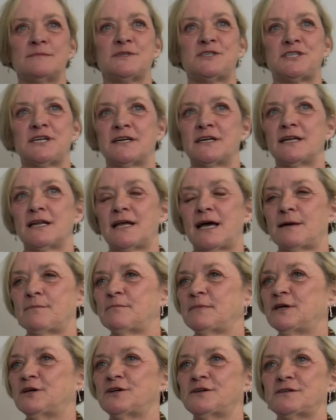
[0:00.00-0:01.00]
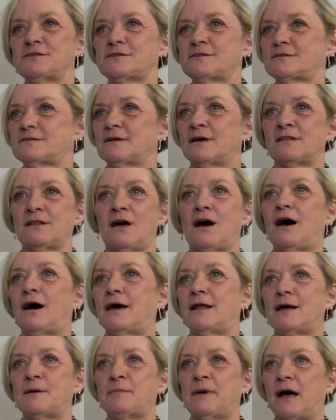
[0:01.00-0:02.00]
Sharon and I muse a
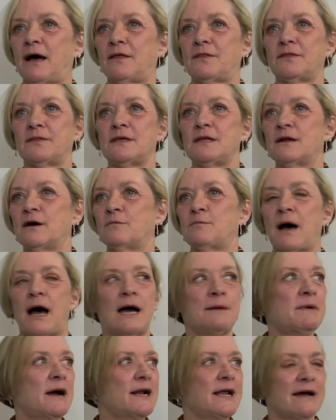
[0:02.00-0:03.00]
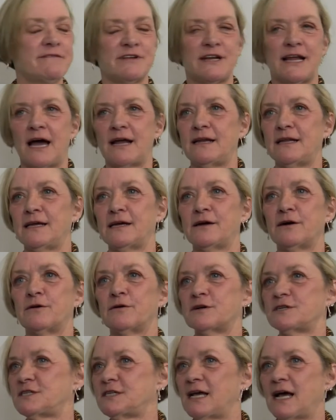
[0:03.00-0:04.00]
lot about, you know, I might have an idea
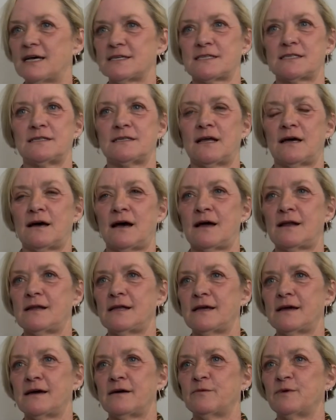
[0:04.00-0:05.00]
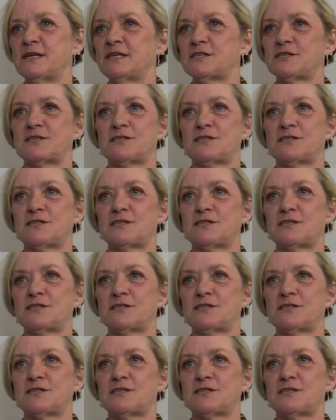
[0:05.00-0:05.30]
or she has an idea and we just